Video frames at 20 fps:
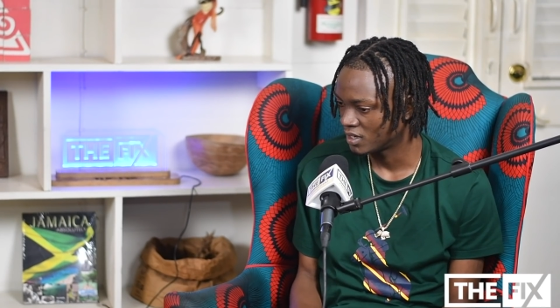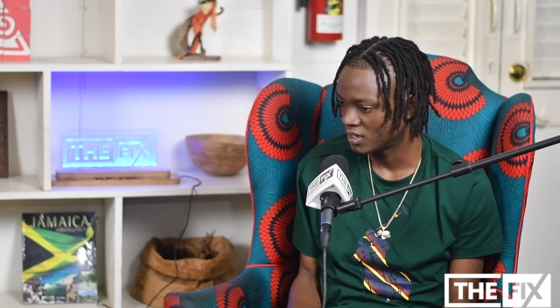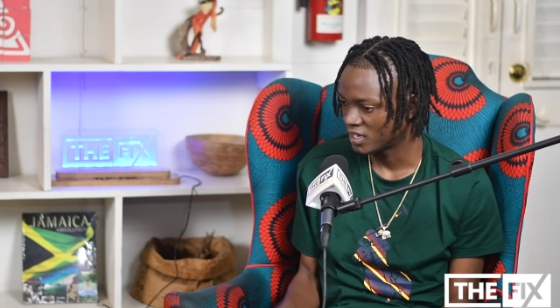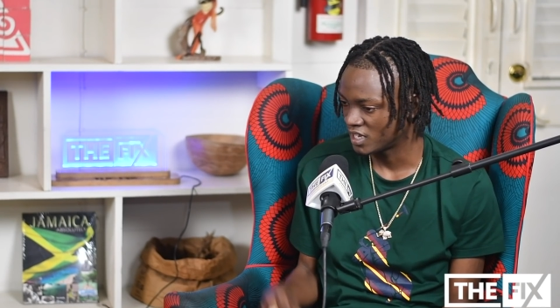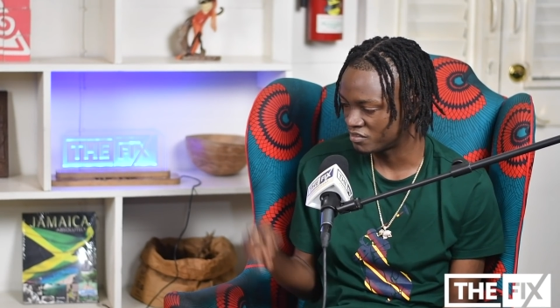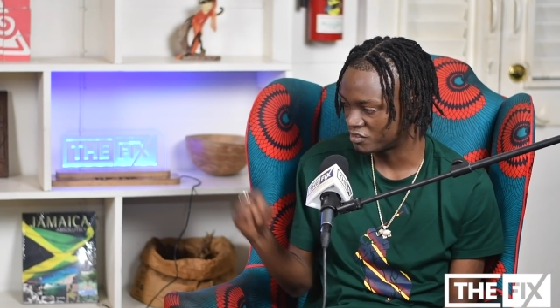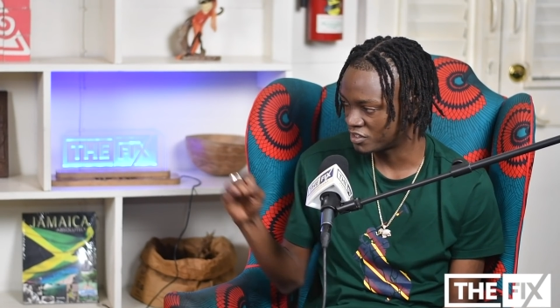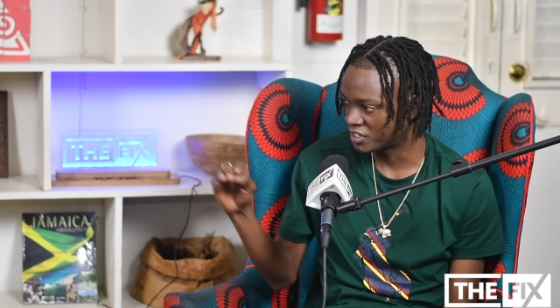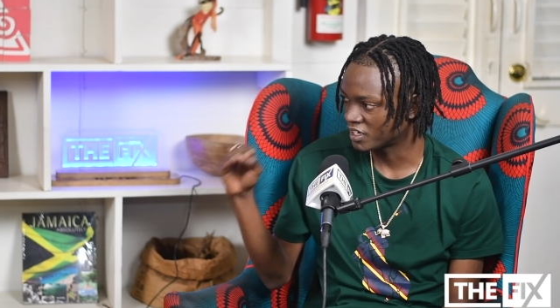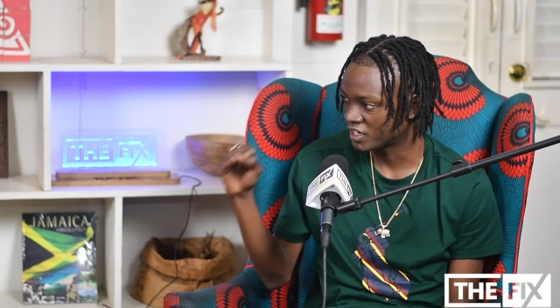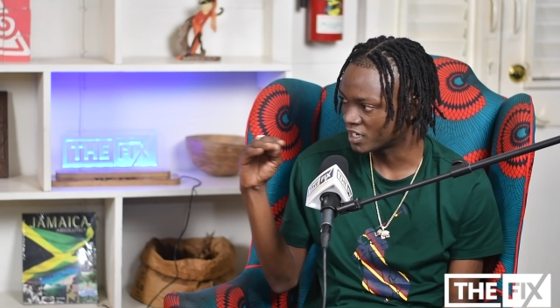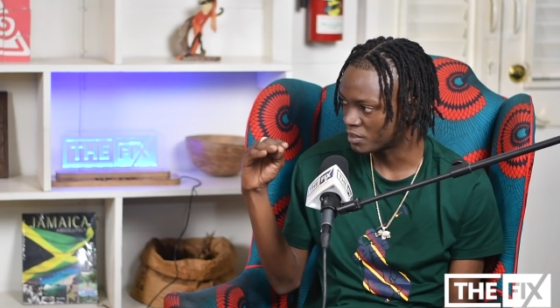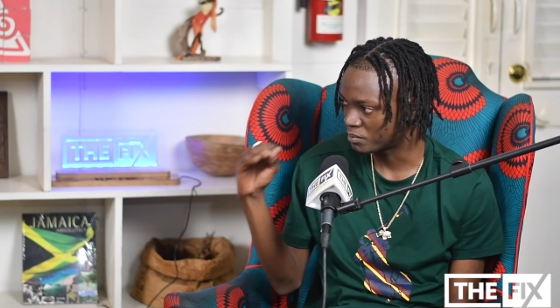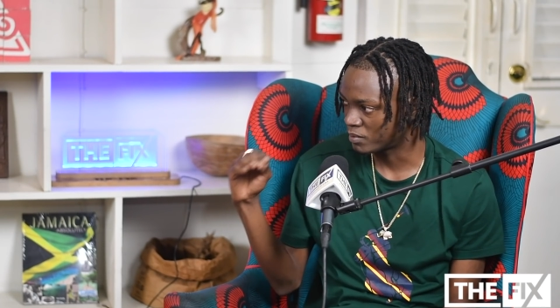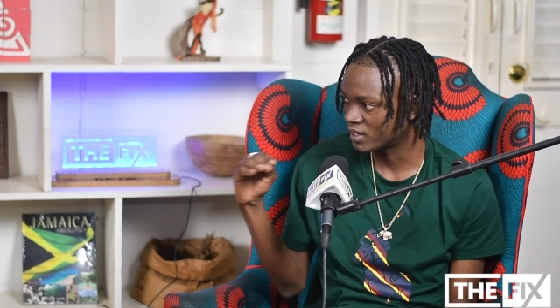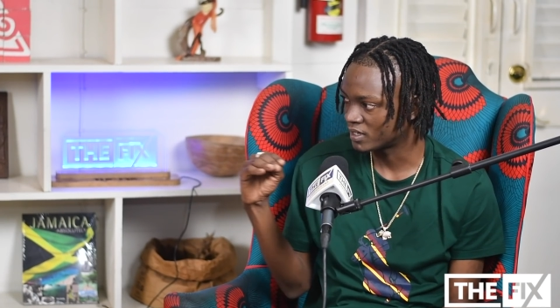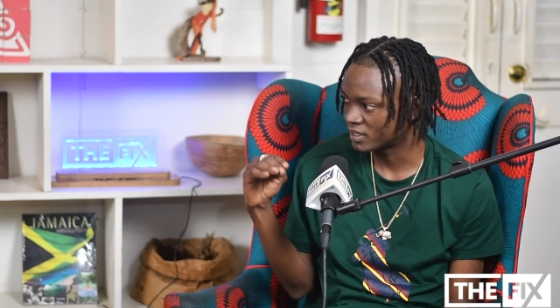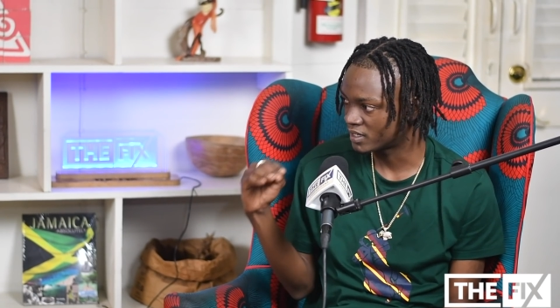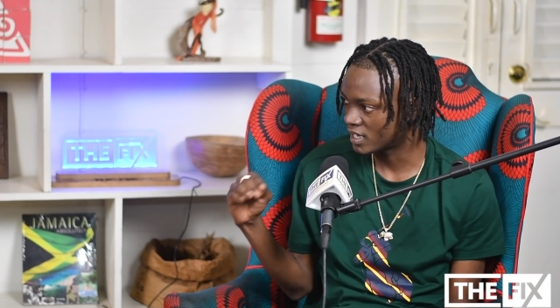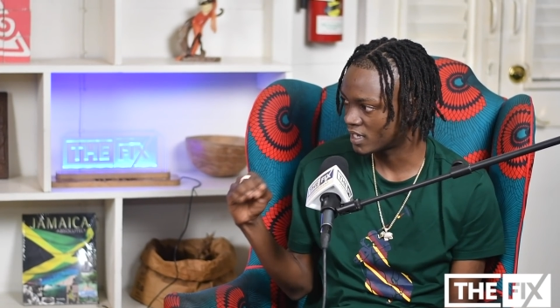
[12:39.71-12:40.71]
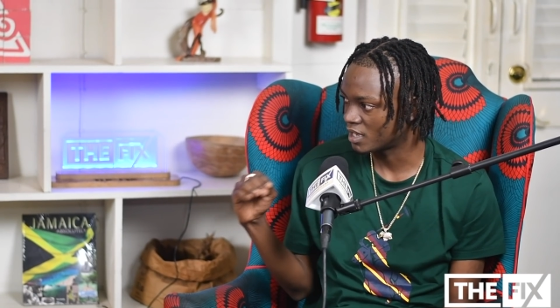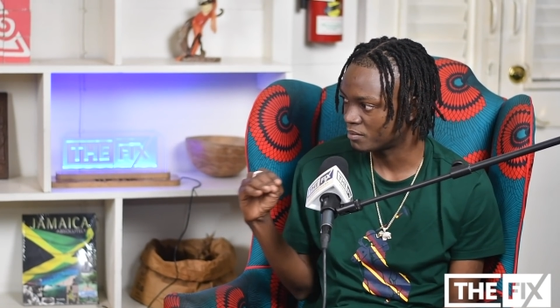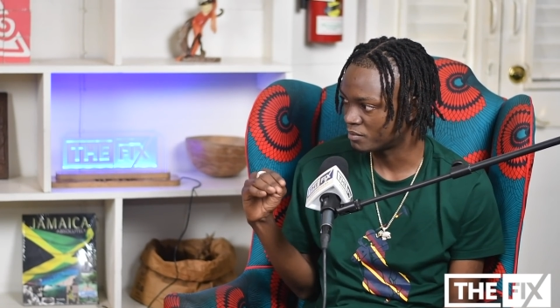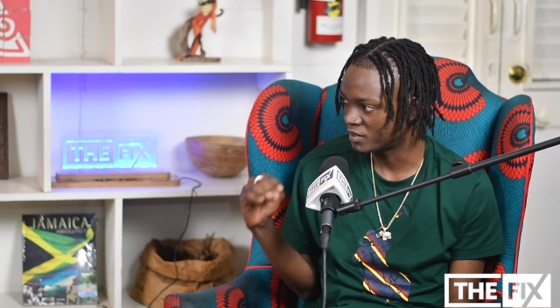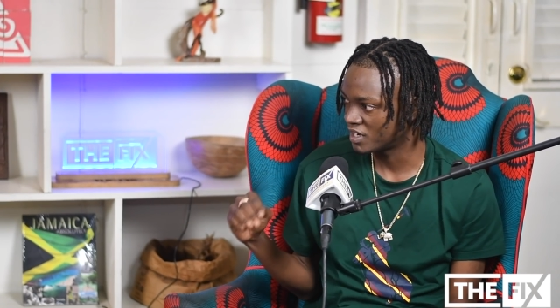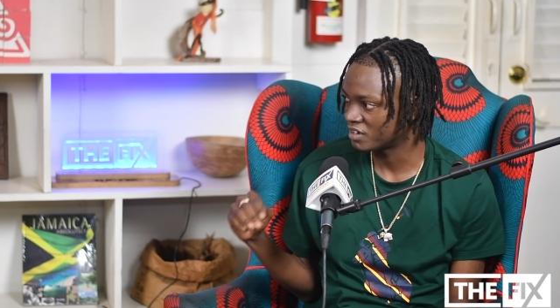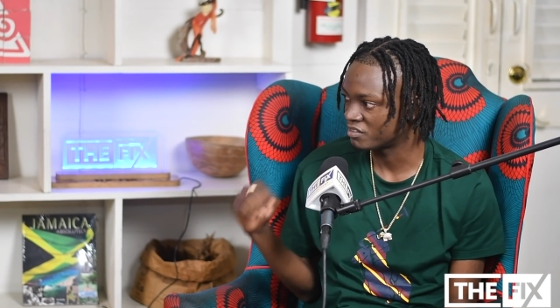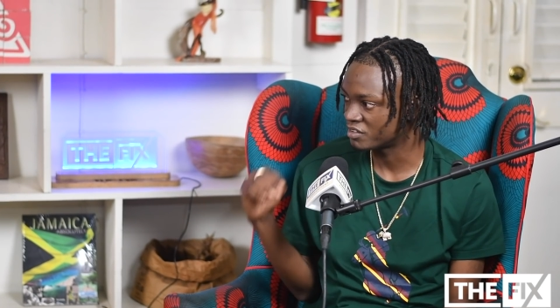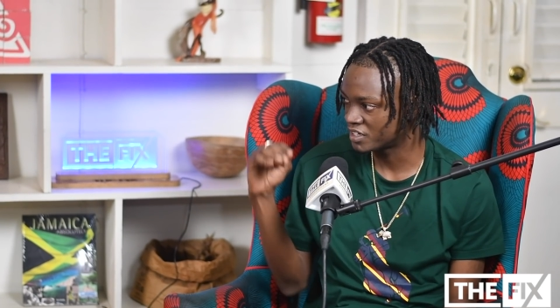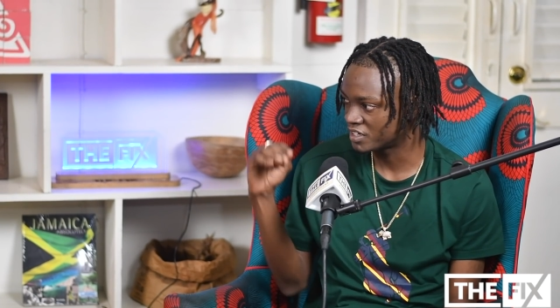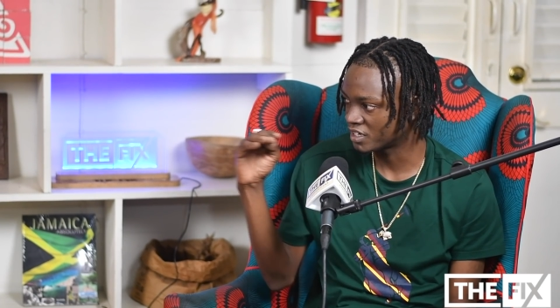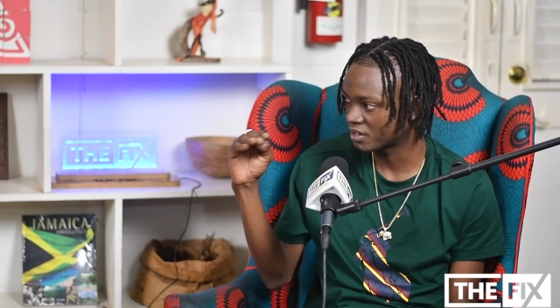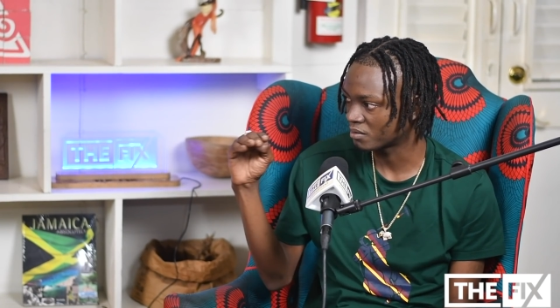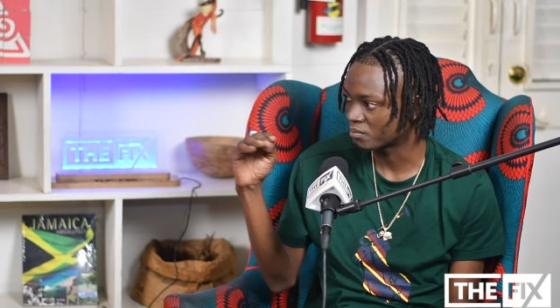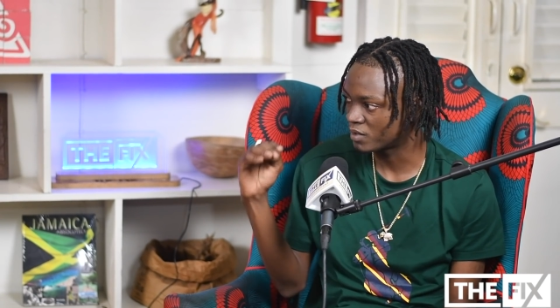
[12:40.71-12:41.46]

Everything upon time and everything